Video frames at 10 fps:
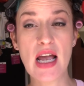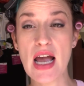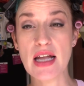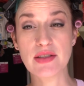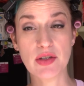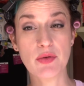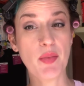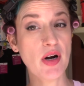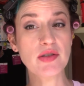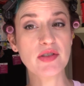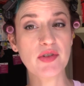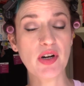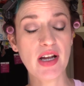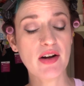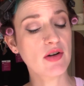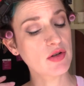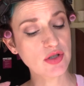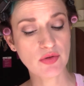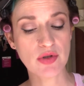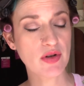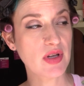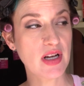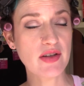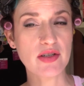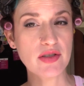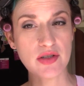and so parts of your hair are shorter than others